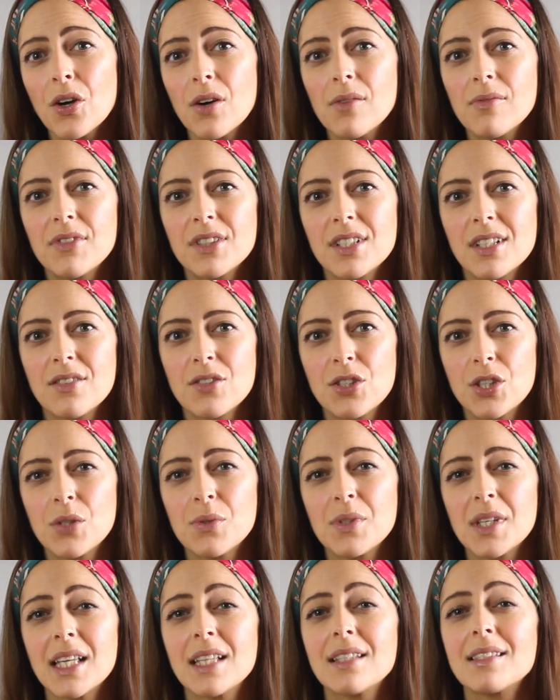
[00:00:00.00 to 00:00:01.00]
confidence
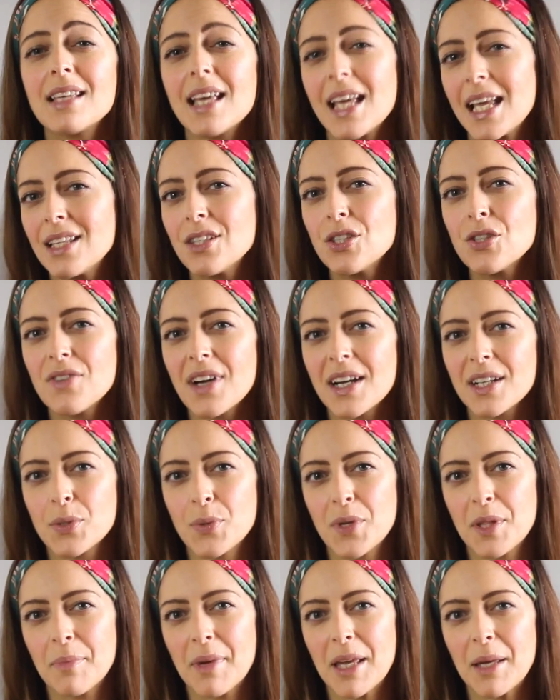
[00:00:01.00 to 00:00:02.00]
you need to
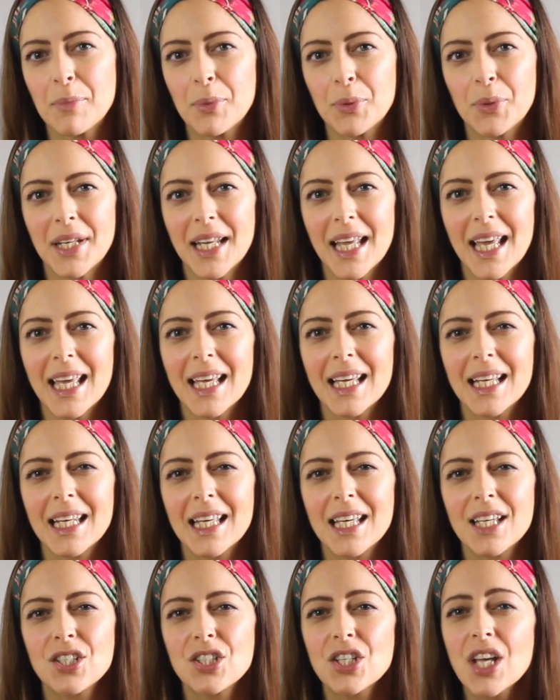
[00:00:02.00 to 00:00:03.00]
interact with people in
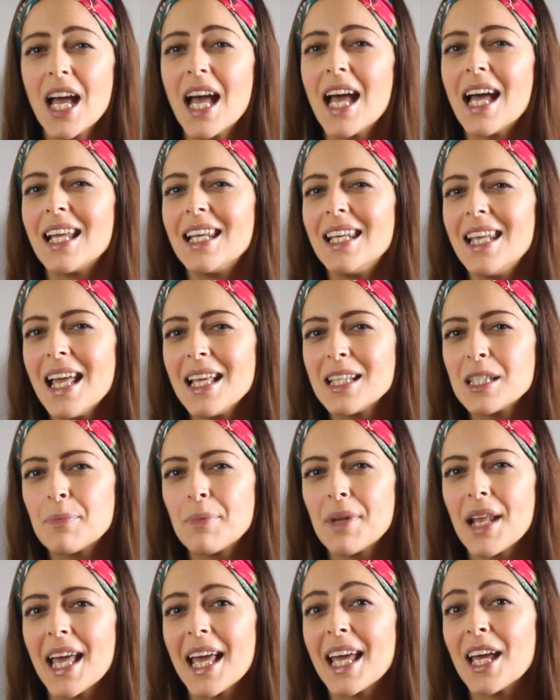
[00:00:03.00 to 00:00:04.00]
English, let's
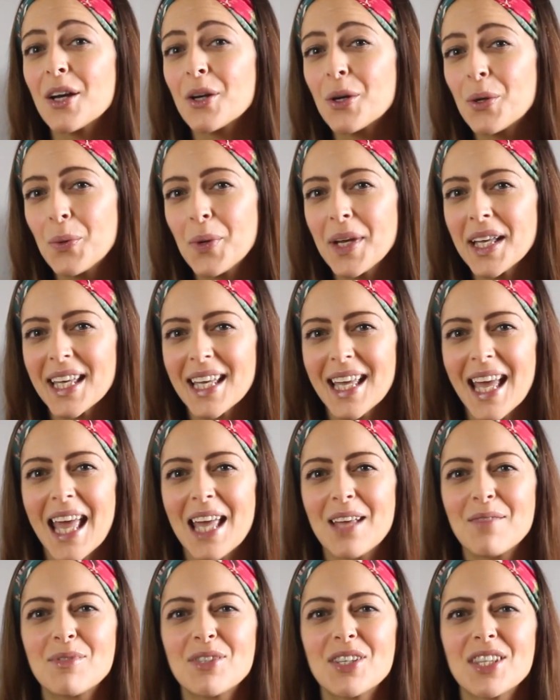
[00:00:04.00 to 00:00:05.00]
play a quick
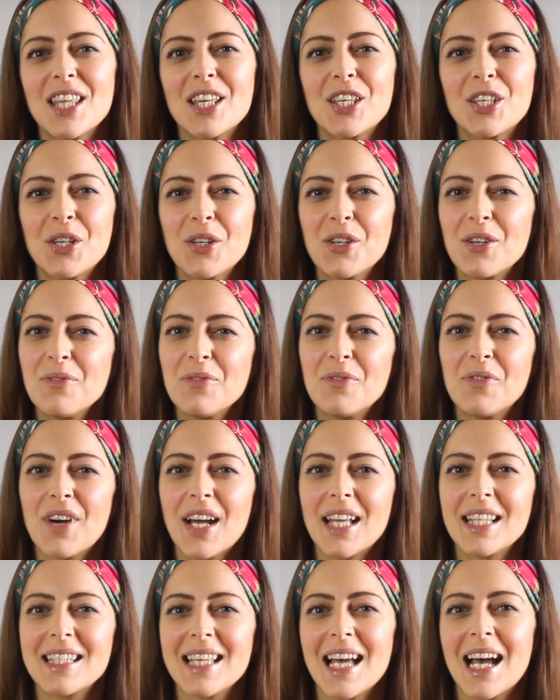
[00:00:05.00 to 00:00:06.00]
game so that you can
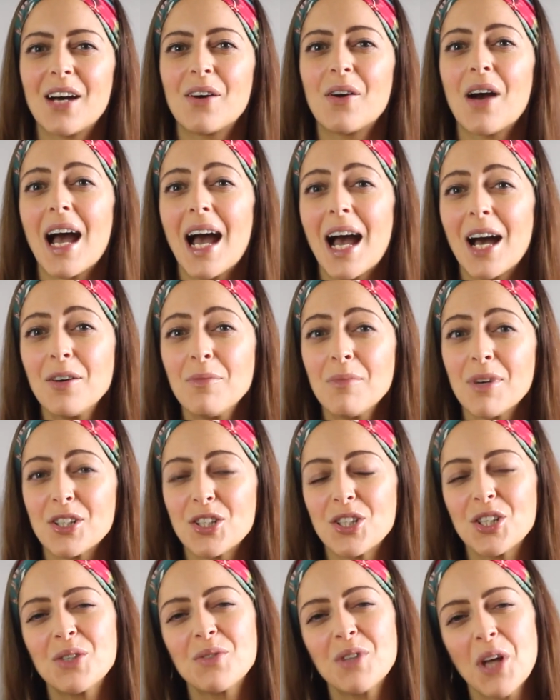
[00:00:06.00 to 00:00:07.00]
find out how
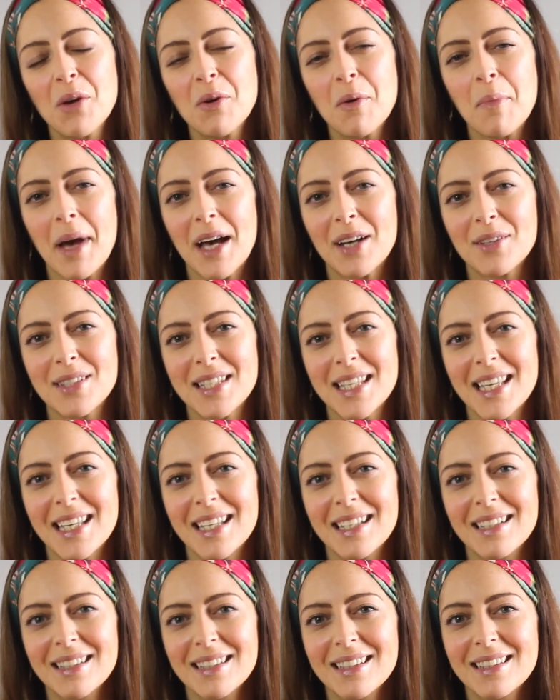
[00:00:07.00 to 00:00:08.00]
much you know about
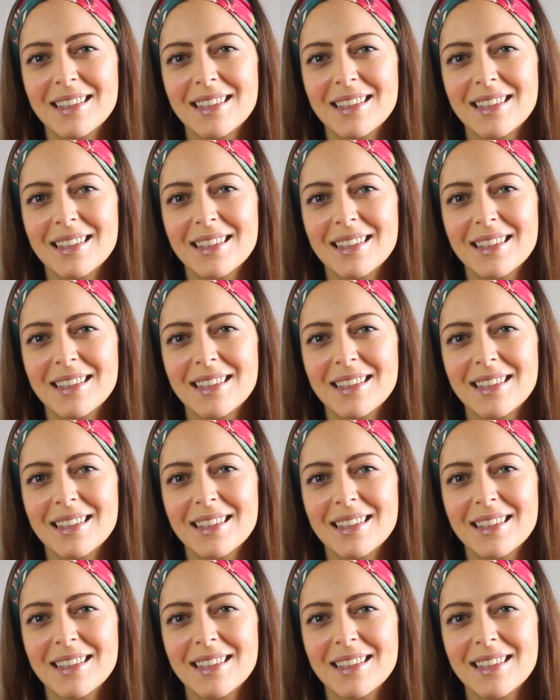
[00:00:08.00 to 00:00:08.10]
it.